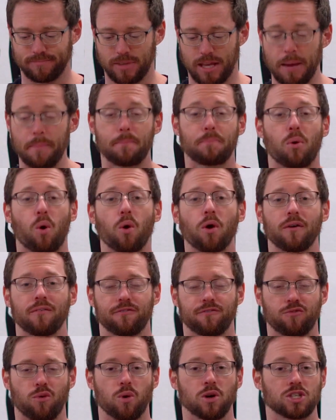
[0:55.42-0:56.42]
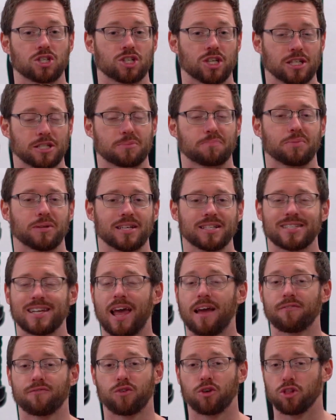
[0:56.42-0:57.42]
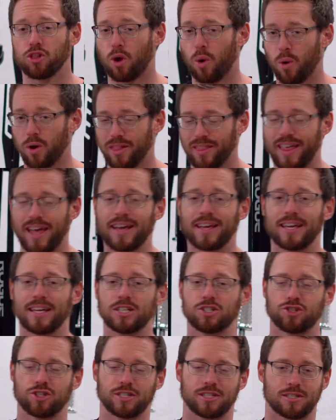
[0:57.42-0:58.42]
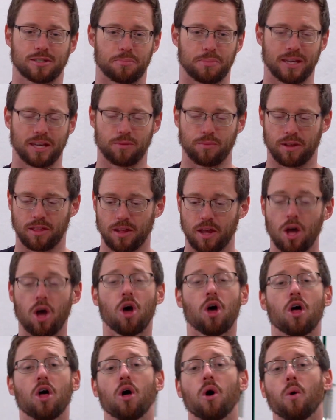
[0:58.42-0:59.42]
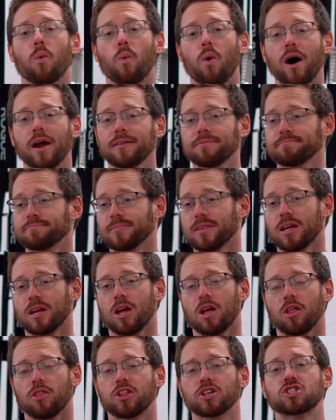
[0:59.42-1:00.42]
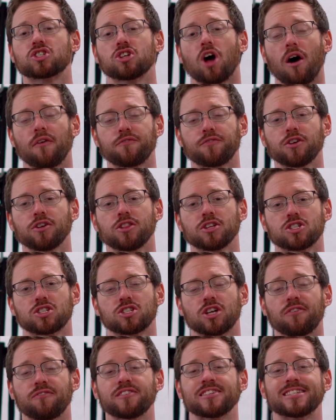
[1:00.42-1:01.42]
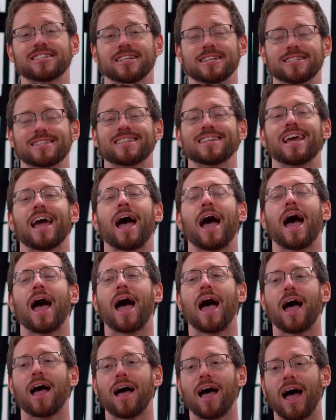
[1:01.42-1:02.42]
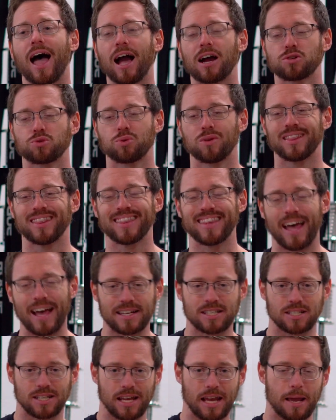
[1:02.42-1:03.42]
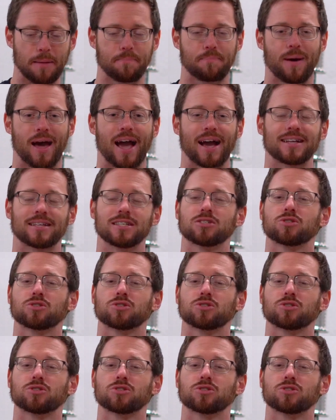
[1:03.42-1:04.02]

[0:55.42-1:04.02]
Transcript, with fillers: important for shin splints and for lower leg injuries to begin with? One, the softer the surface is, the actual less impact